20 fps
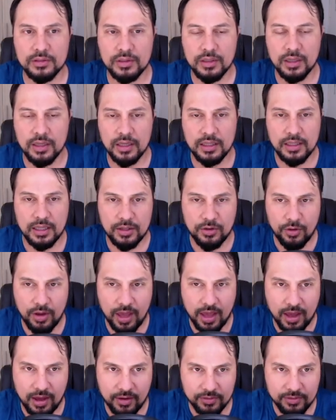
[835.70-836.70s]
Then you
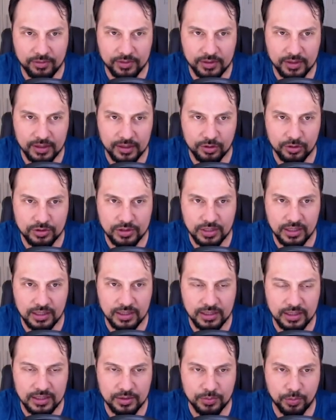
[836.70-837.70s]
have
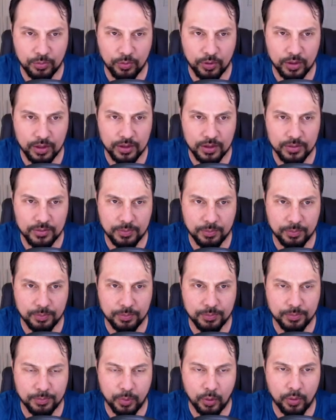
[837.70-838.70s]
utilities with
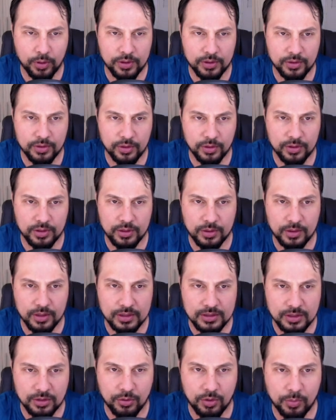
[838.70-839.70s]

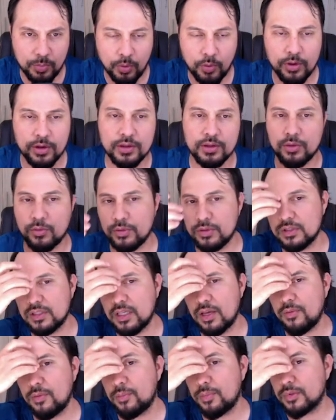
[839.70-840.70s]

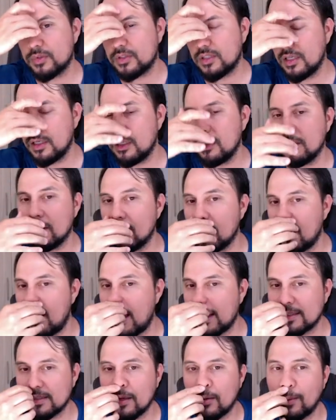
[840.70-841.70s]
0.37%,
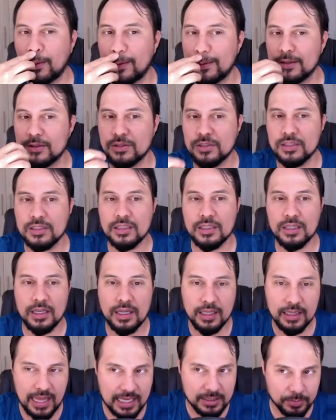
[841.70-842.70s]
Excel Energy.
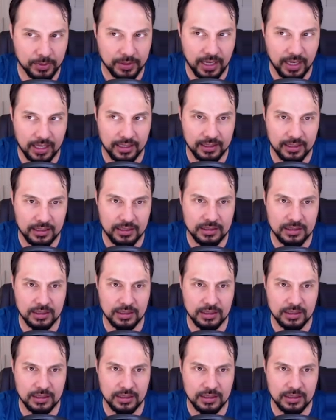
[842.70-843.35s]
Last but not least is